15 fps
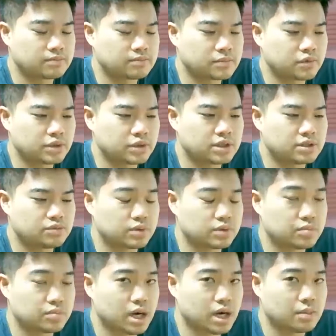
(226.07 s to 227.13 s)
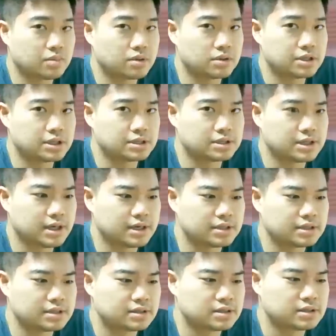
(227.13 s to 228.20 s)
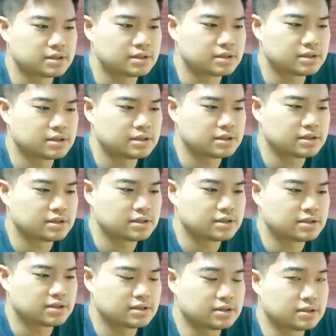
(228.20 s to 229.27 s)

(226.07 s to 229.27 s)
Squid Game, which is really popular these days.